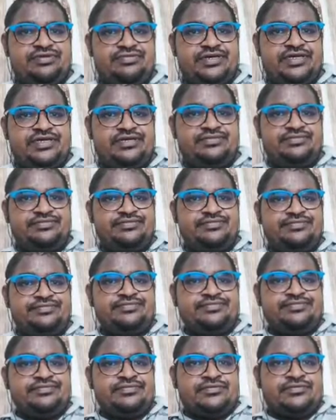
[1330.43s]
by
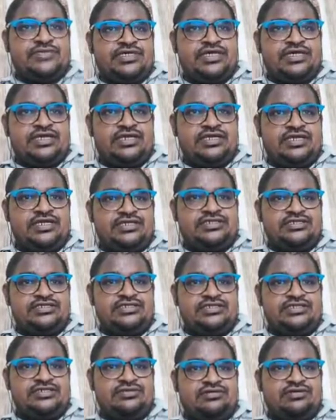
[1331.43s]
LA is
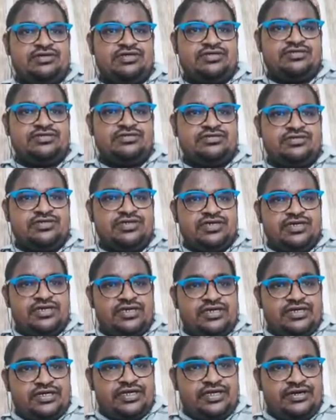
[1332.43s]
equal to
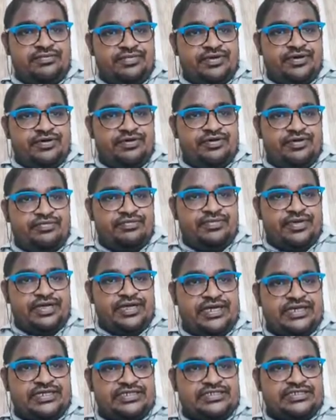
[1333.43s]
10 power
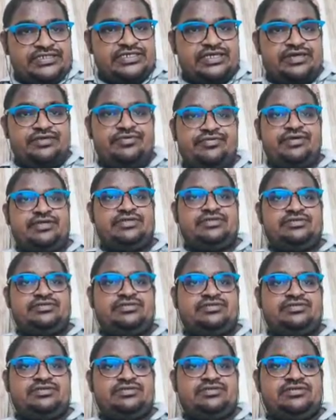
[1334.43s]
minus 7
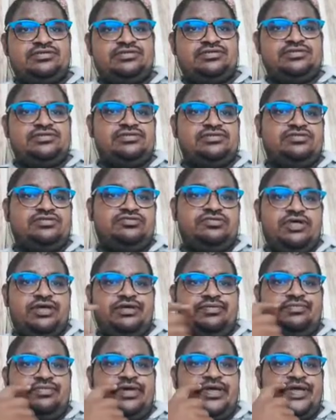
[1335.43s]

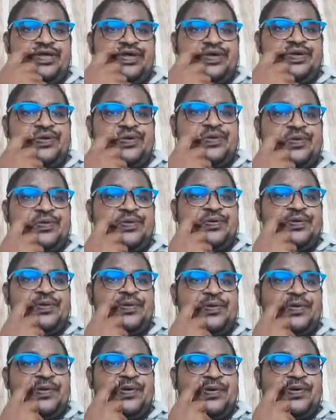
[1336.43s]
1 by 2
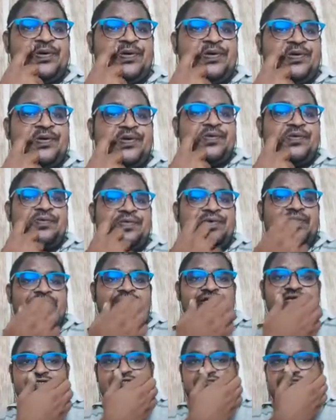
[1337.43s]

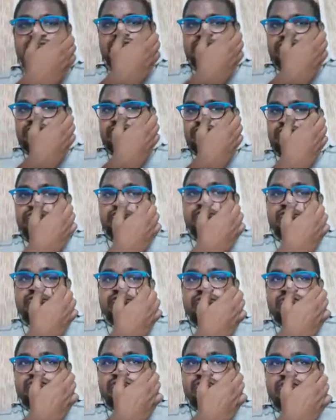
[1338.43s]
plus
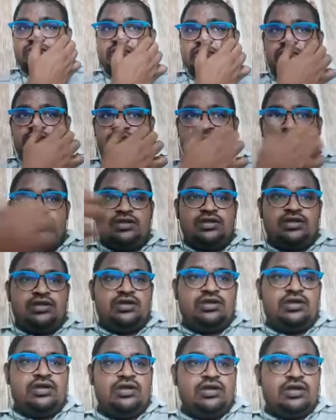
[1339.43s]
2
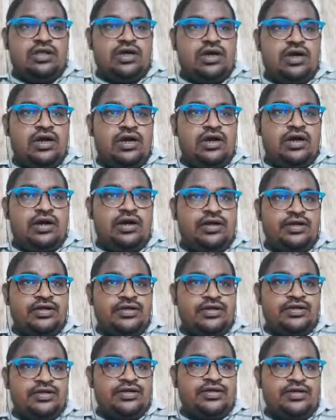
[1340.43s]
ln
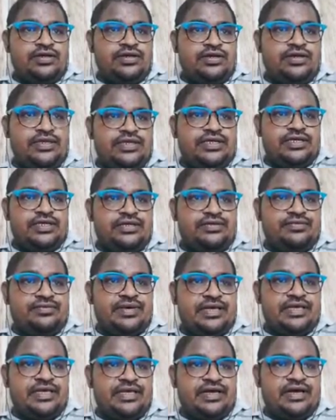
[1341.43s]
D
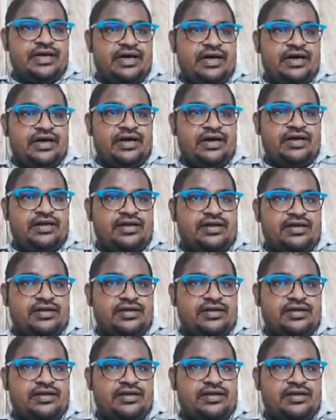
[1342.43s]
by R.